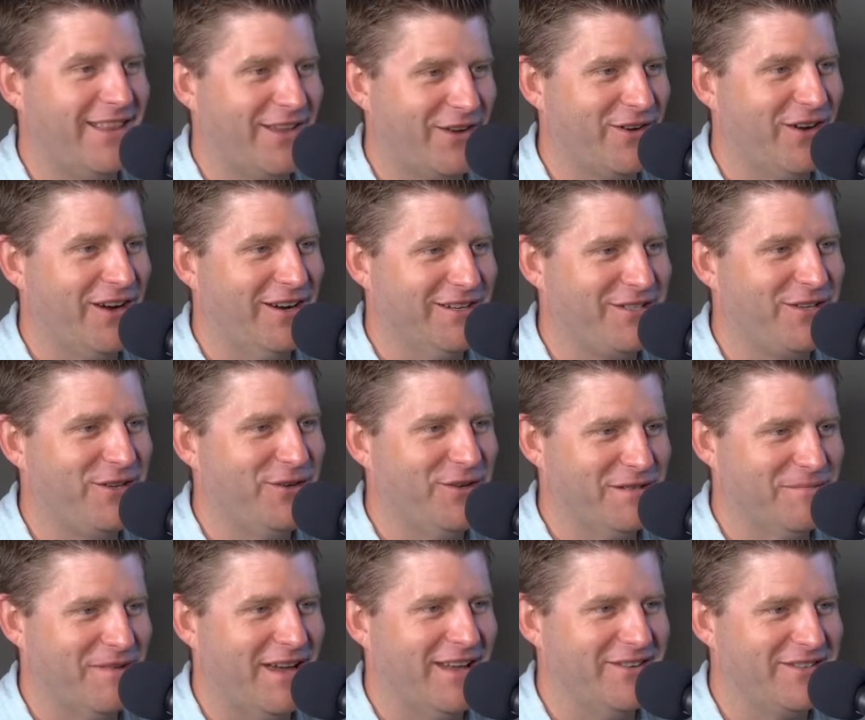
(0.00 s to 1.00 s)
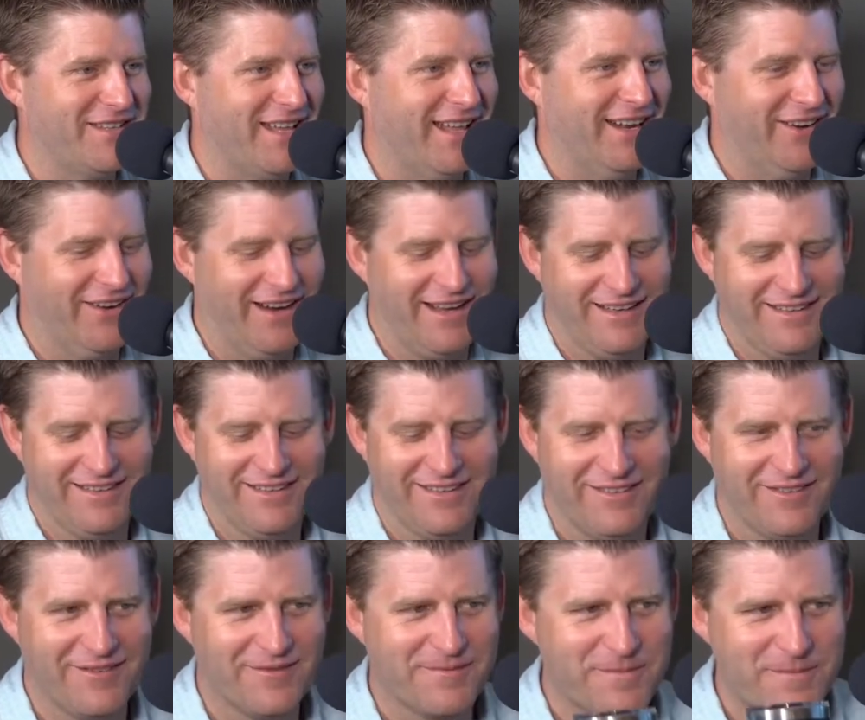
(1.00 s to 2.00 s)
car yes. too, is my yeah. understanding, right?
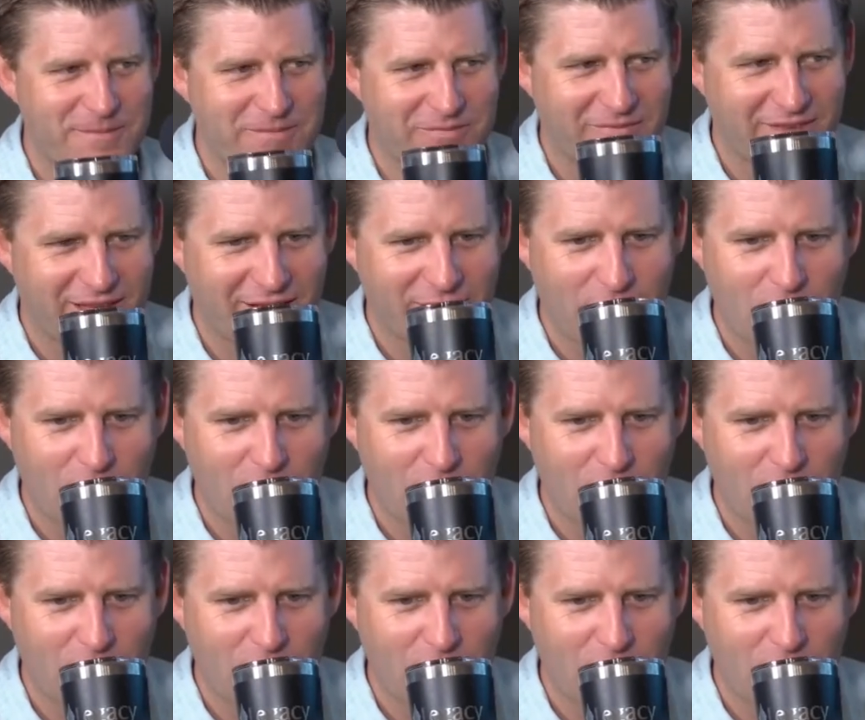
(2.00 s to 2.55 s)
Asterisk, purse was in the